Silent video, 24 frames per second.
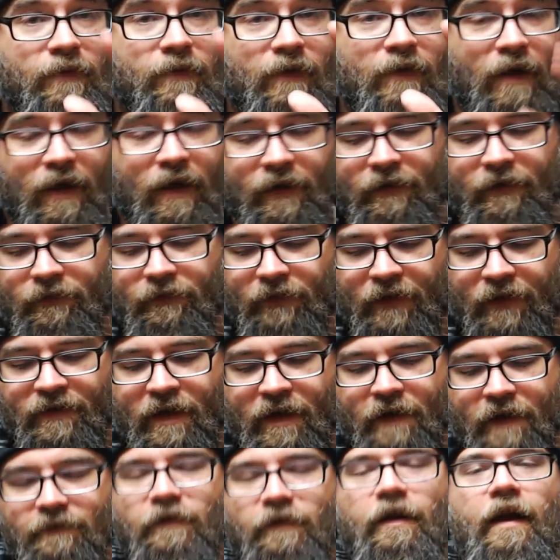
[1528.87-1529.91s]
be honest, I
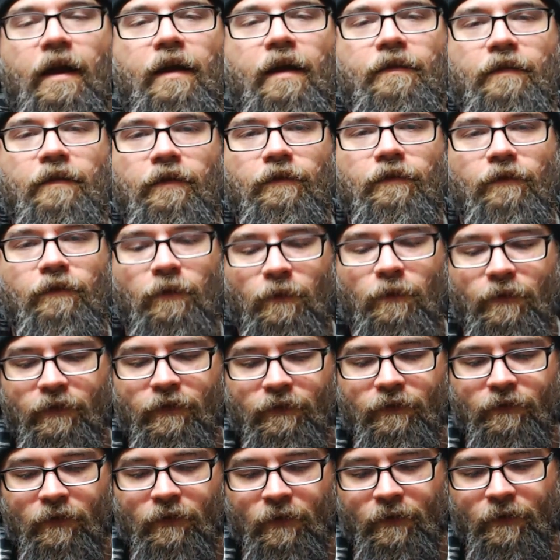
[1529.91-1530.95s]
never had these
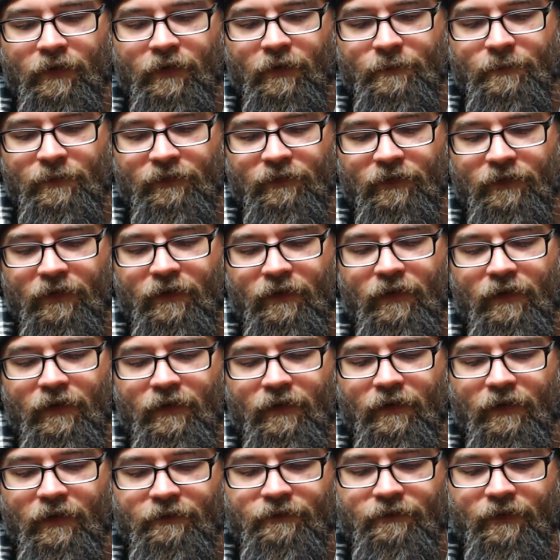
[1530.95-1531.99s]
toys growing up as a
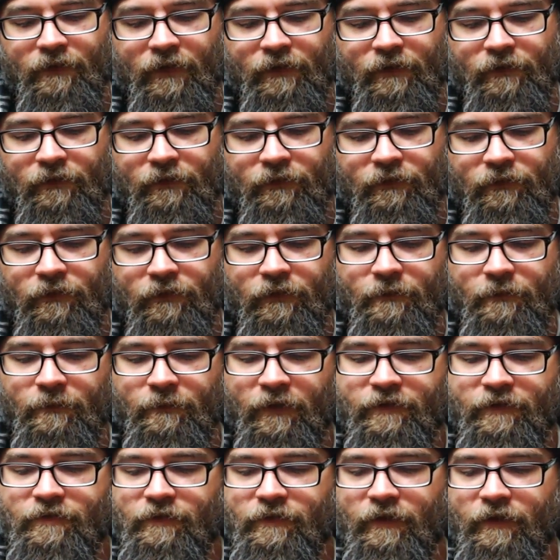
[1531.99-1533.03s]
kid, and I found this dude
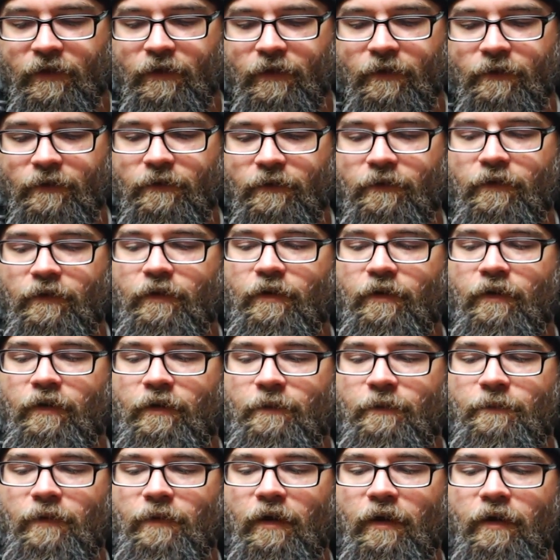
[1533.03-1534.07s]
much later on.
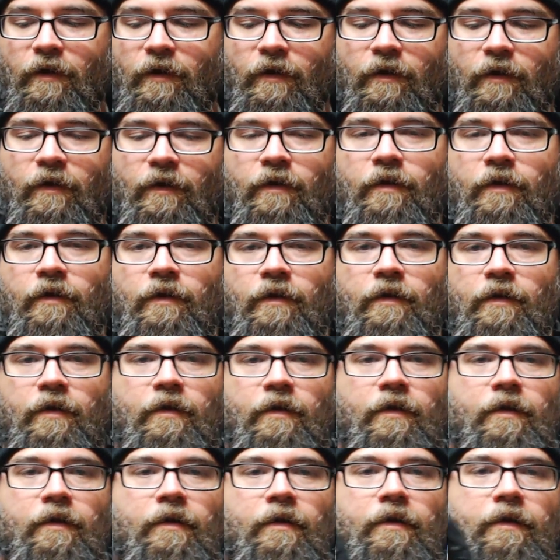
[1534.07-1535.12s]
But
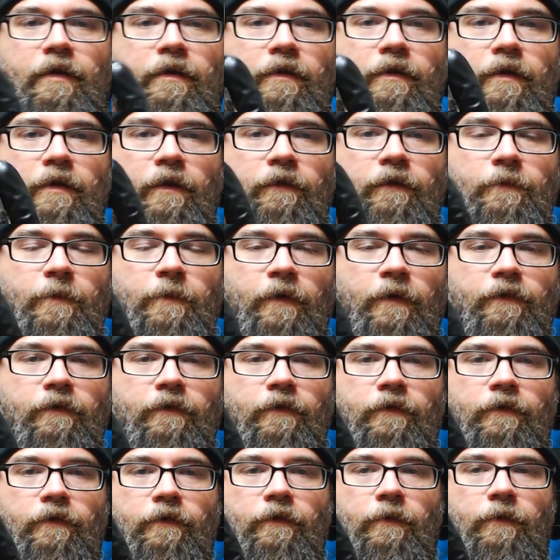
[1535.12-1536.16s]

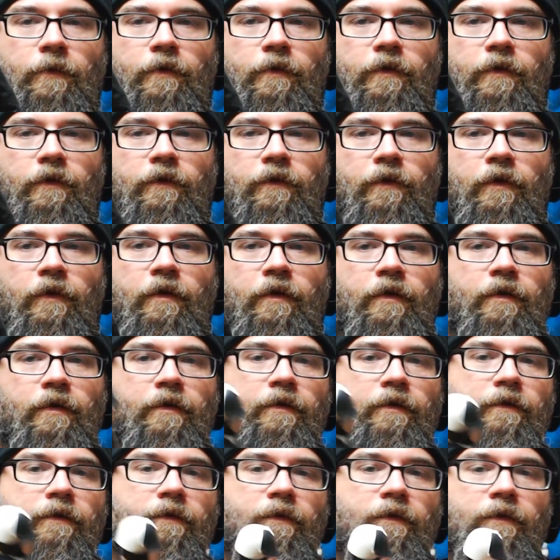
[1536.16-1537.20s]
Ghostbusters toys.
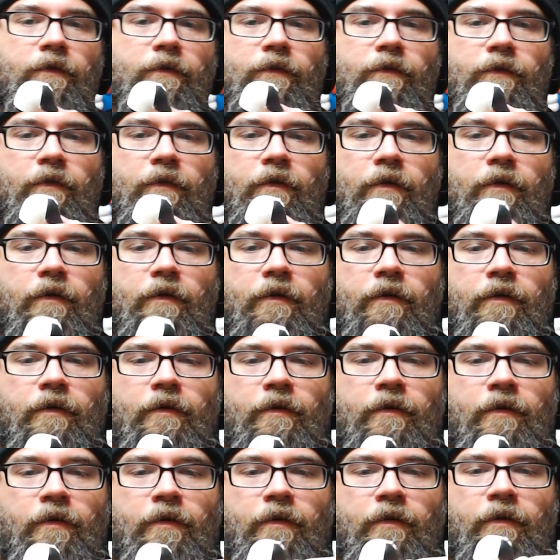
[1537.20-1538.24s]
This is uh,
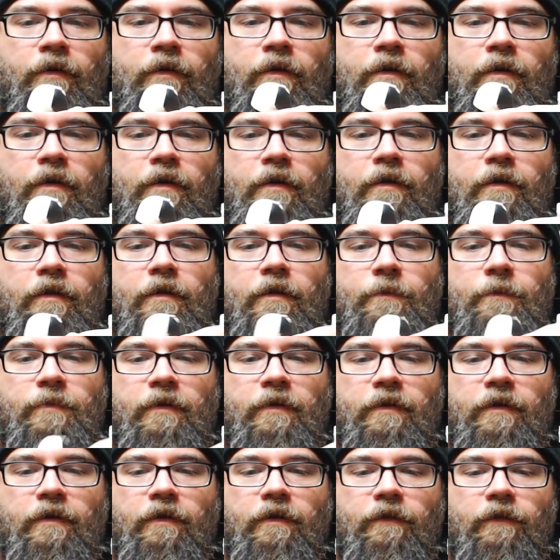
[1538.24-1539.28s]
the
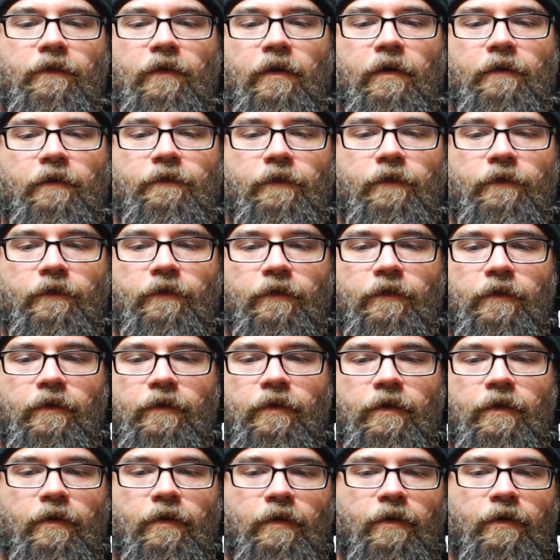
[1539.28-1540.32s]
police
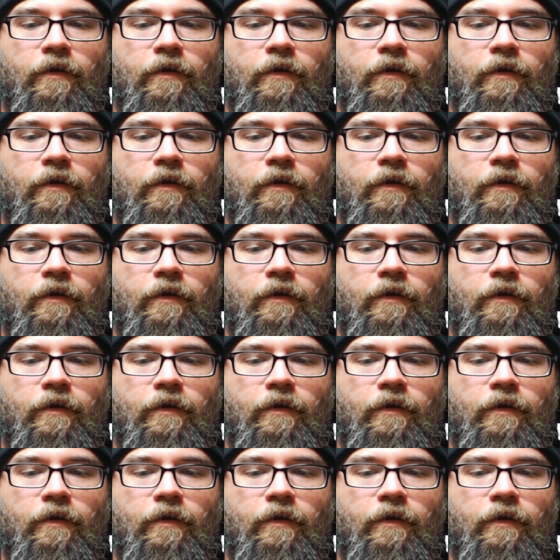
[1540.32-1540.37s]
officer